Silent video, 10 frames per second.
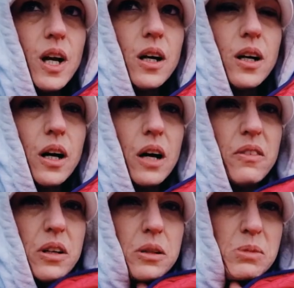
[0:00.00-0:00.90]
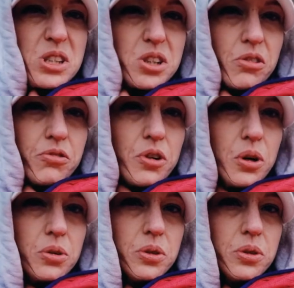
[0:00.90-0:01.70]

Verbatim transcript: uh, I have a little bit surf row